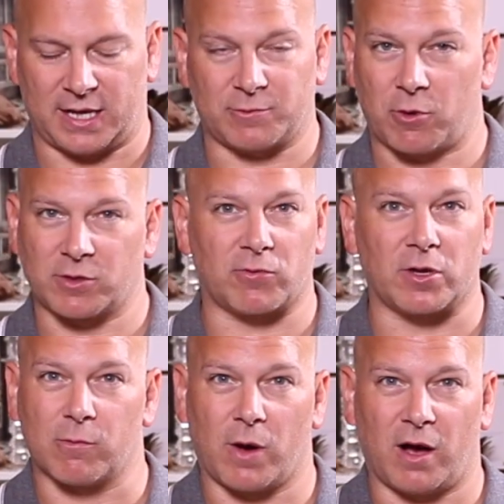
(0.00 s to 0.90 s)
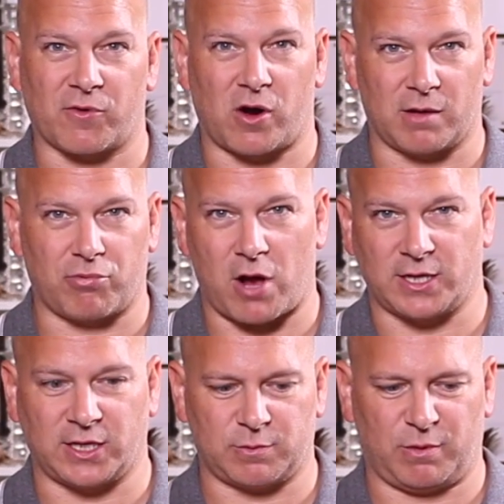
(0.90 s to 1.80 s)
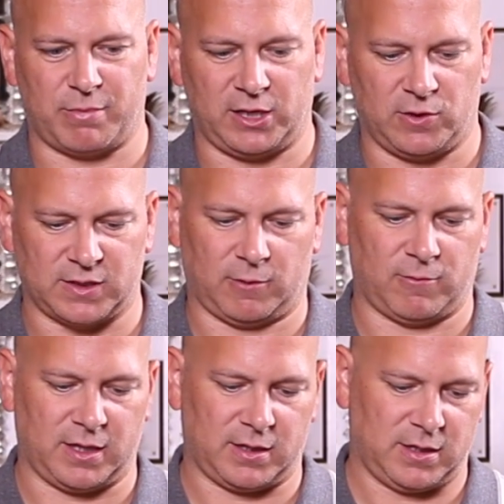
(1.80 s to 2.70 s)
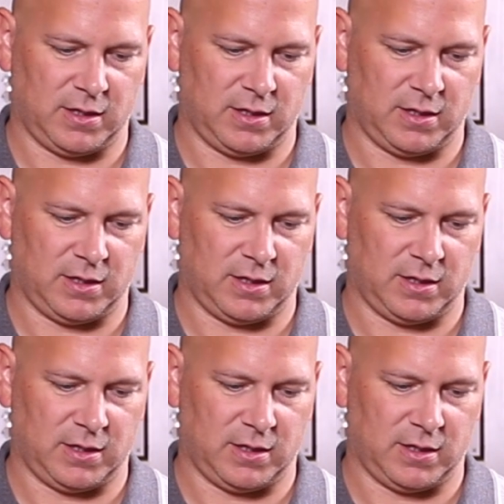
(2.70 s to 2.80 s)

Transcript: It's worked really well for all the projects we've been using with.